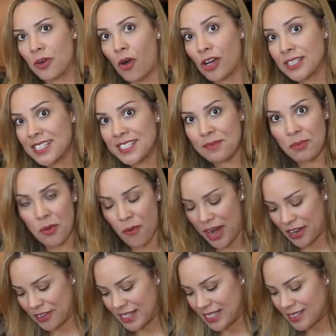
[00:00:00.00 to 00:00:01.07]
autism
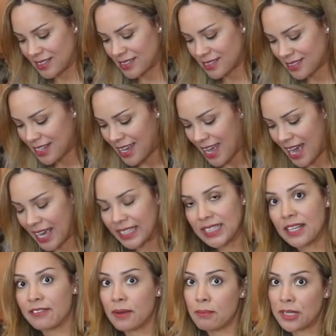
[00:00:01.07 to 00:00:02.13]
awareness. I
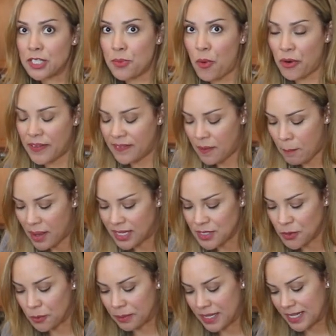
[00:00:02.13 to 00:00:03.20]
love it much more than the
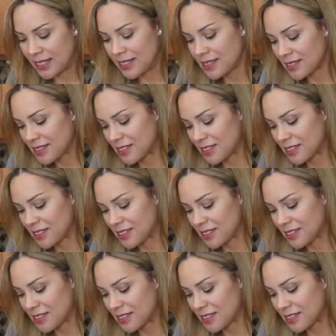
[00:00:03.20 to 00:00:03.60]
puzzle piece.